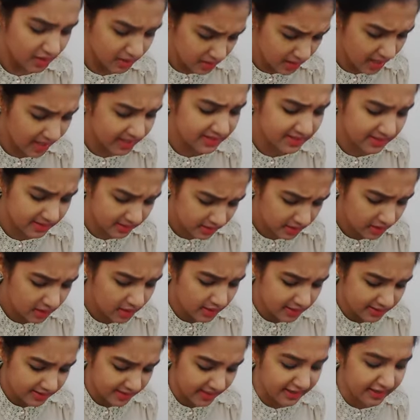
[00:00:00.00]
Yes,
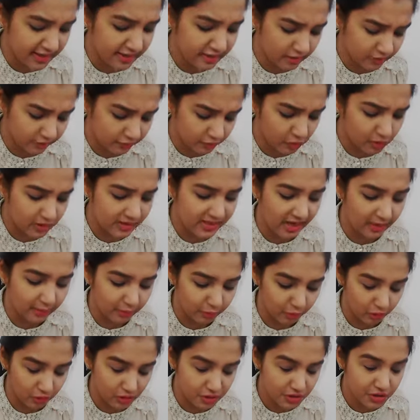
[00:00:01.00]
taking the fool's
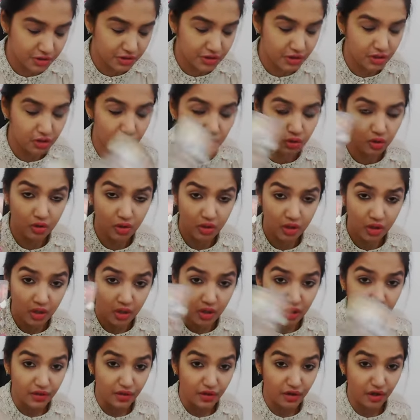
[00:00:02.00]
approach to,
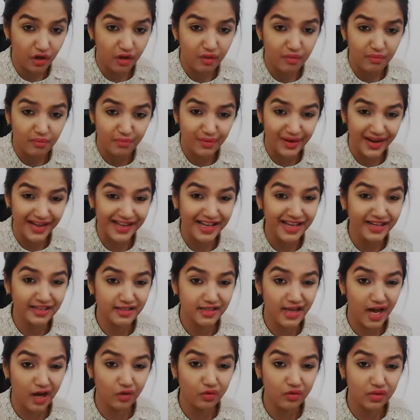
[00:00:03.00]
you know,
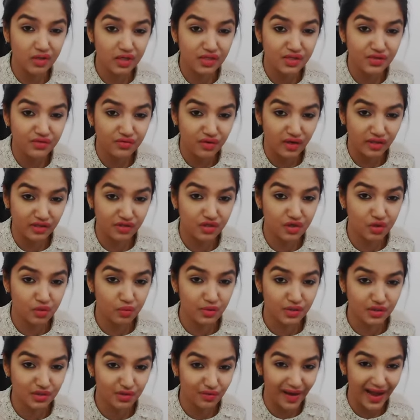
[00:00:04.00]
breaking down the structure
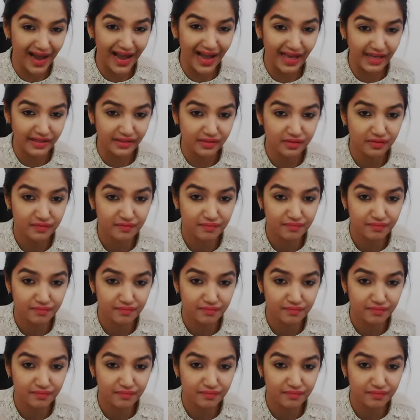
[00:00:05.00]
which you had.